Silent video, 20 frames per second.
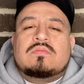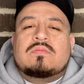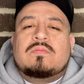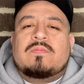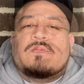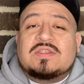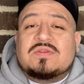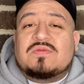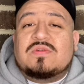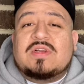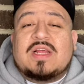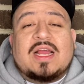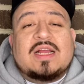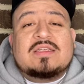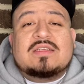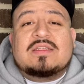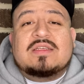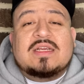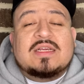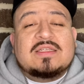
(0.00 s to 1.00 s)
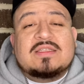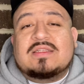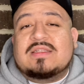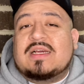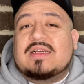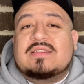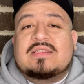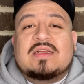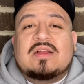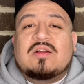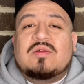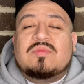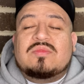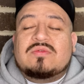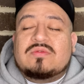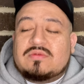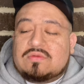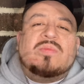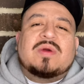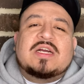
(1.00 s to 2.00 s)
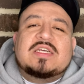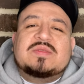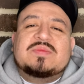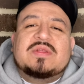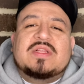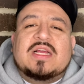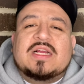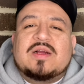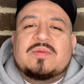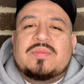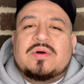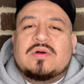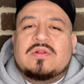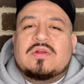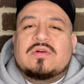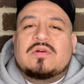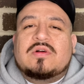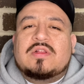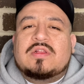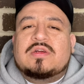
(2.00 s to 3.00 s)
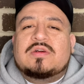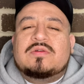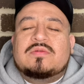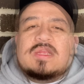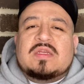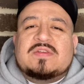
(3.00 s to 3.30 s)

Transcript: This one actually isn't that terrible. It reminds me of like a polo cologne.